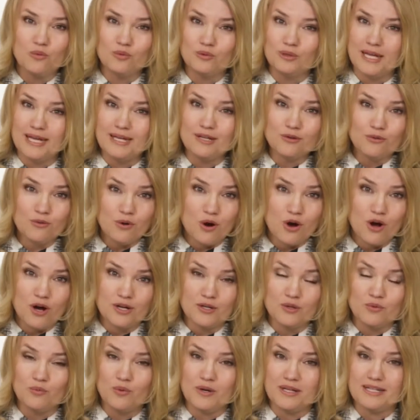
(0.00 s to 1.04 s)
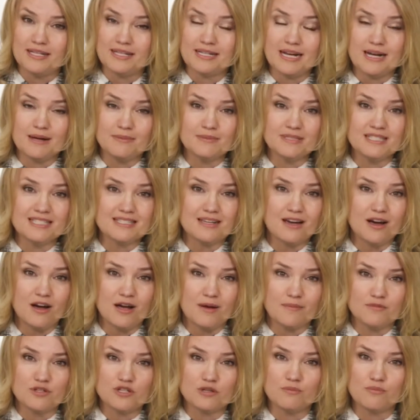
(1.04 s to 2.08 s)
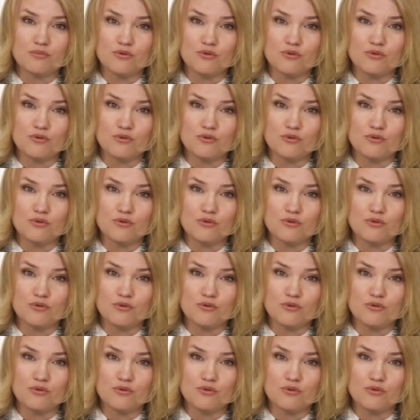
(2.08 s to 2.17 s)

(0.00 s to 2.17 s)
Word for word: later on when it comes time to